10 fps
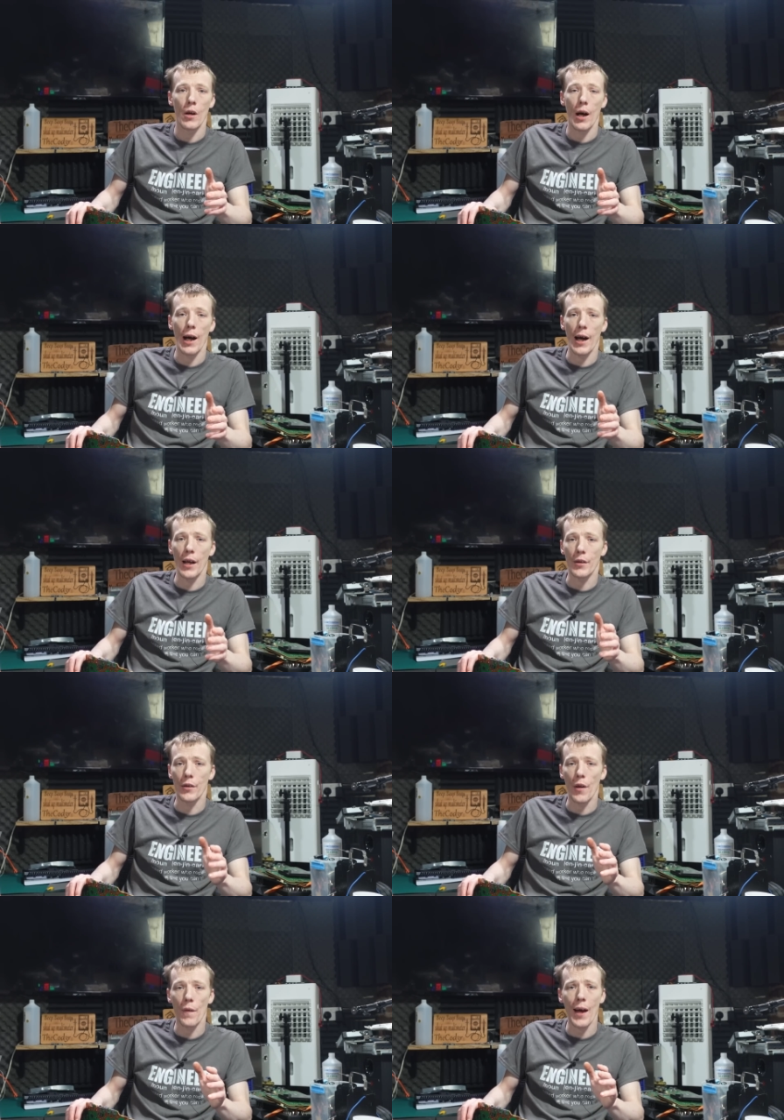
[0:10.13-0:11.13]

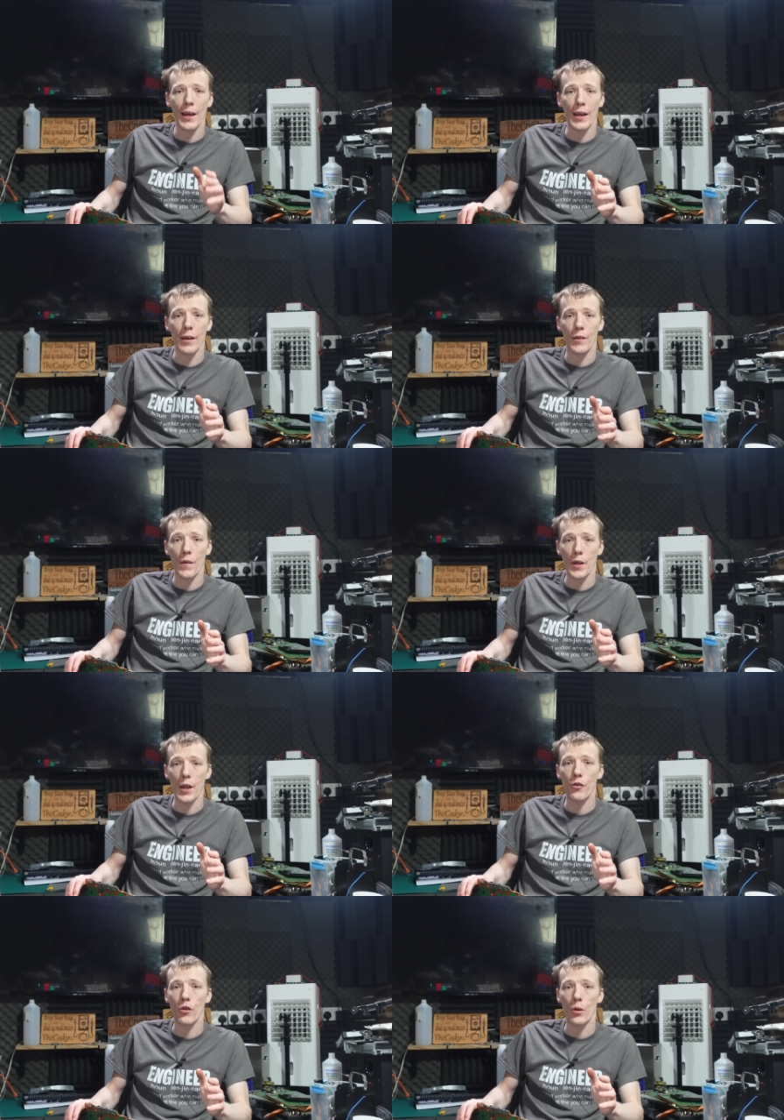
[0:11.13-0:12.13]
and that is the
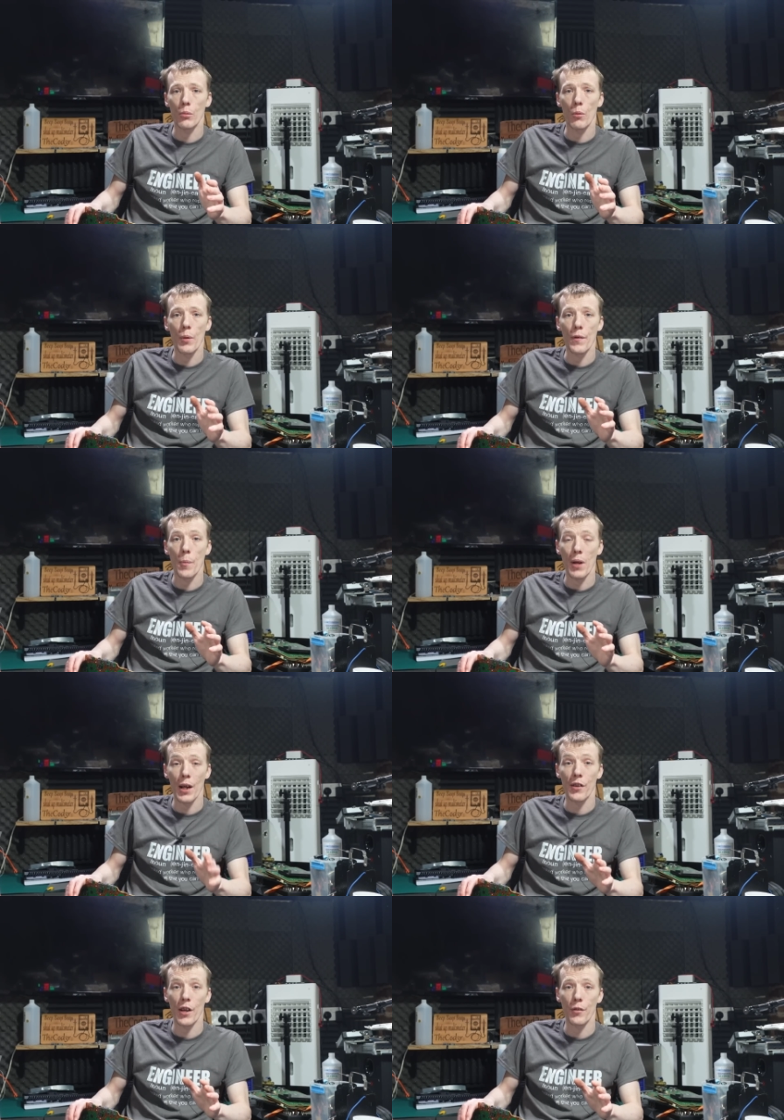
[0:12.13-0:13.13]
issue with the
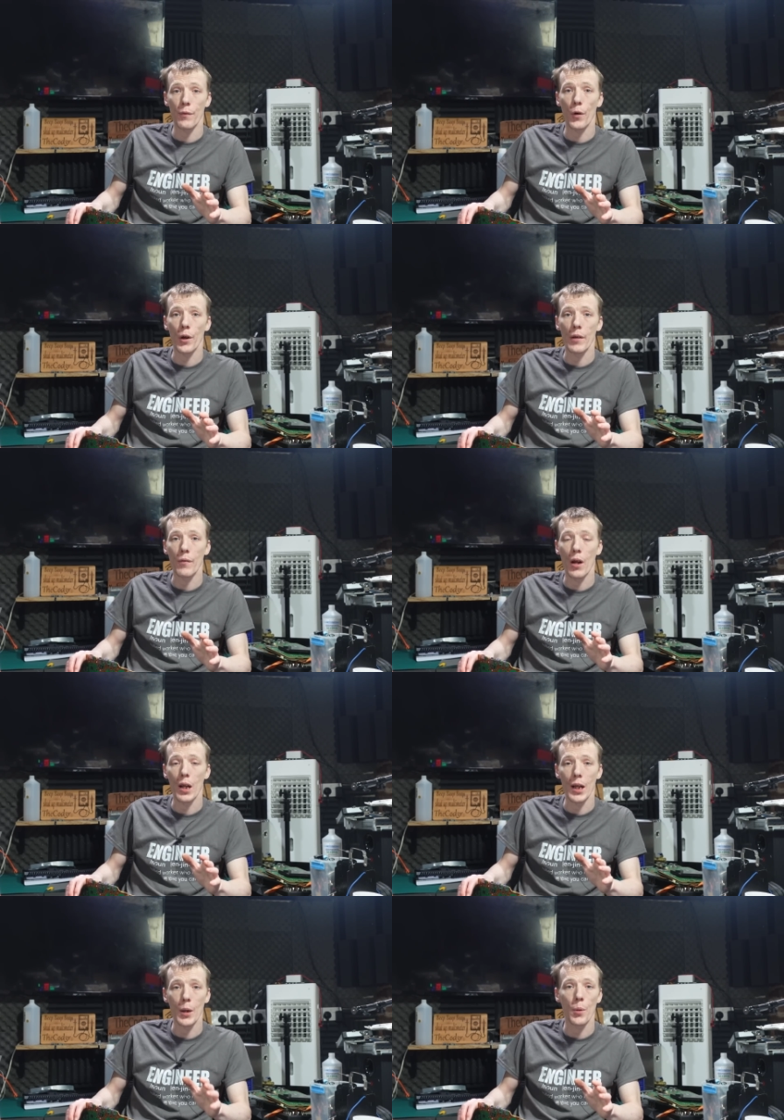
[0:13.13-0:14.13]
PlayStation 5
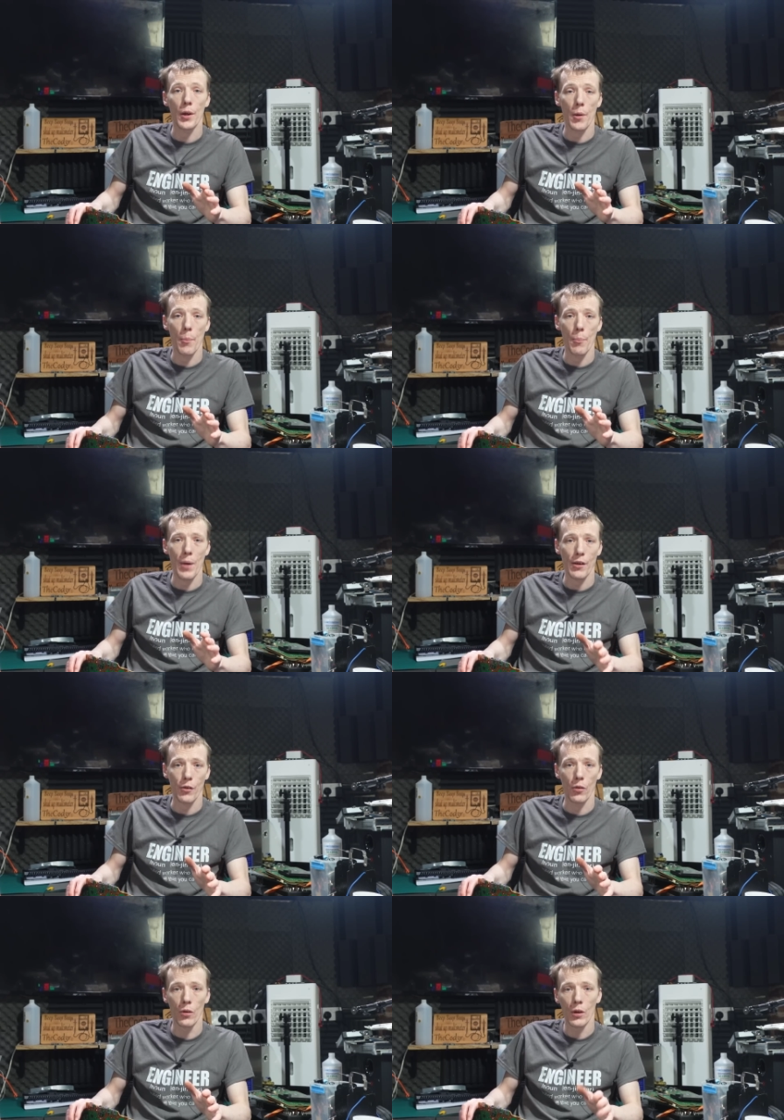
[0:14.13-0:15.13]
liquid
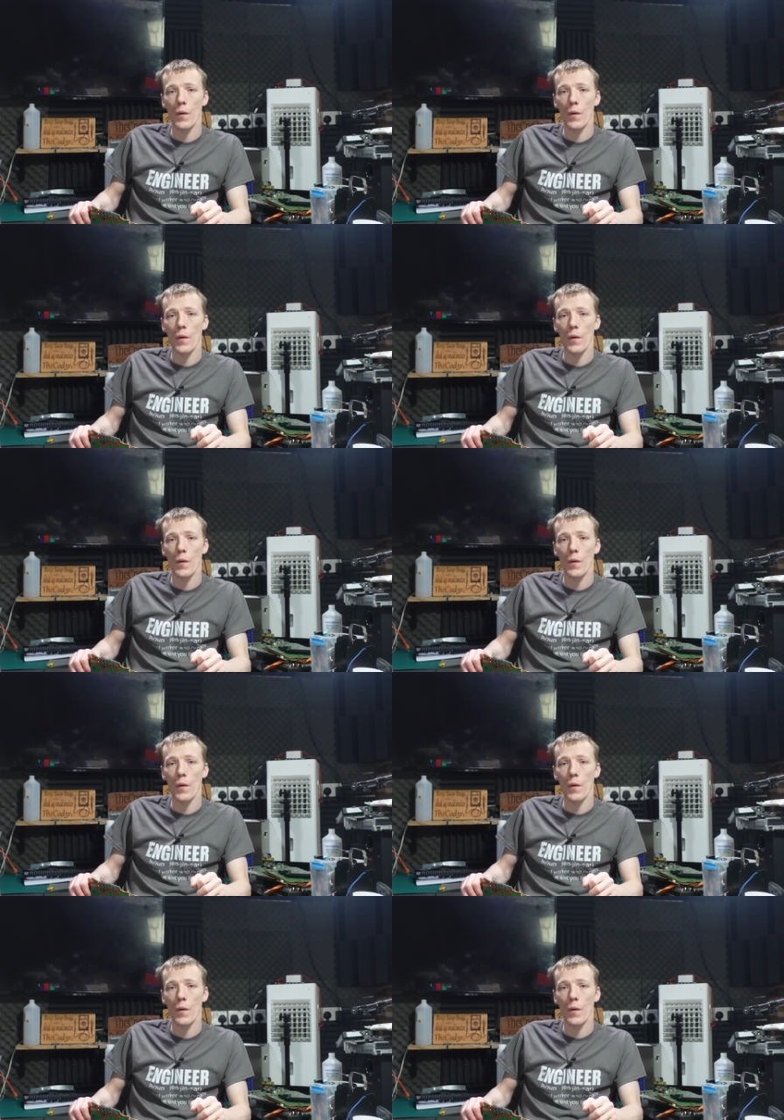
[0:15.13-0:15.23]
metal.